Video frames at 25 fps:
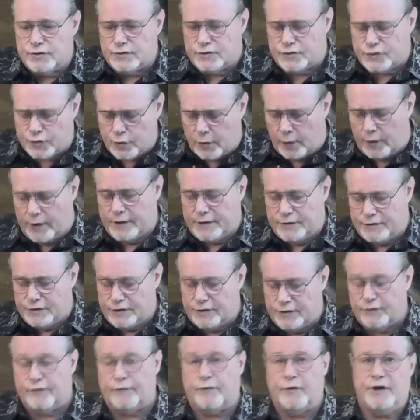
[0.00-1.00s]

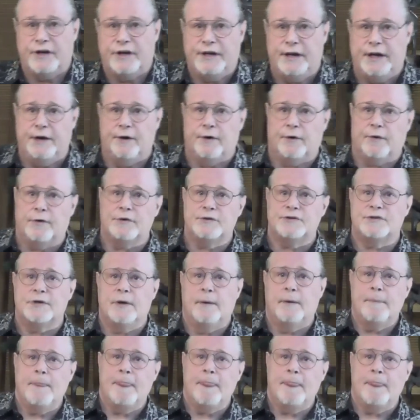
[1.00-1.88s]
shortages for years.